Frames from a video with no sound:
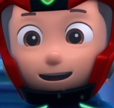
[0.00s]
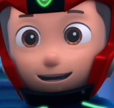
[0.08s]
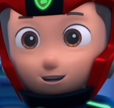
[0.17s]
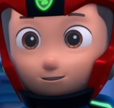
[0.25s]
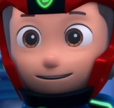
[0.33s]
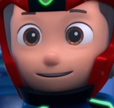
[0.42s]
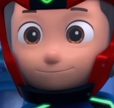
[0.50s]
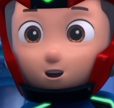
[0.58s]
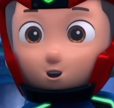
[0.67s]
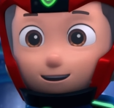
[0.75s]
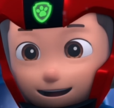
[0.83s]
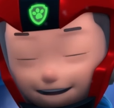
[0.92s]
And
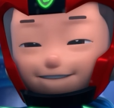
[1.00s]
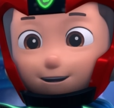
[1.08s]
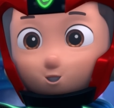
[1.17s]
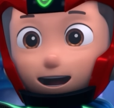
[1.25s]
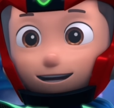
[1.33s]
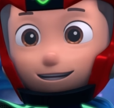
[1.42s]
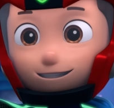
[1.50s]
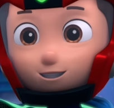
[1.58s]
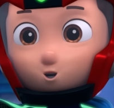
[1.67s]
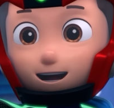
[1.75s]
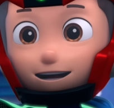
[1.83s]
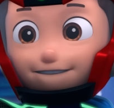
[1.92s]
remember, if a giant
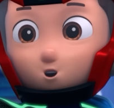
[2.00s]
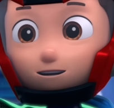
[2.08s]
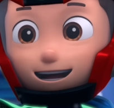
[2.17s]
squid ever